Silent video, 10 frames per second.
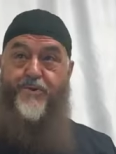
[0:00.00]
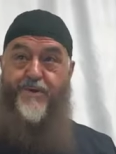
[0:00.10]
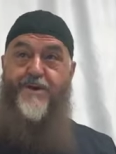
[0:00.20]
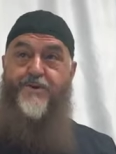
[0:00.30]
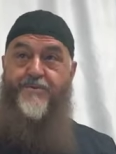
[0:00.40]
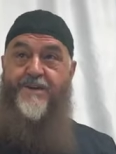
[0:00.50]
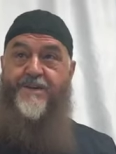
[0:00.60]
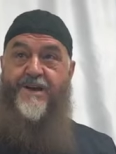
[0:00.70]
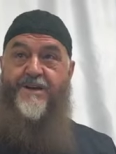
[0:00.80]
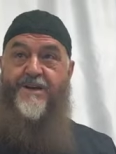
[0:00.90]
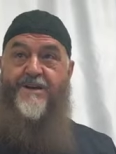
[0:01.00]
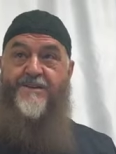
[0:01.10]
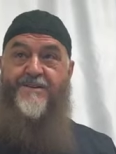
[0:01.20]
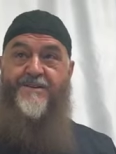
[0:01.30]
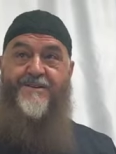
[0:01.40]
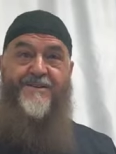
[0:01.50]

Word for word: you think of a tahiyyah?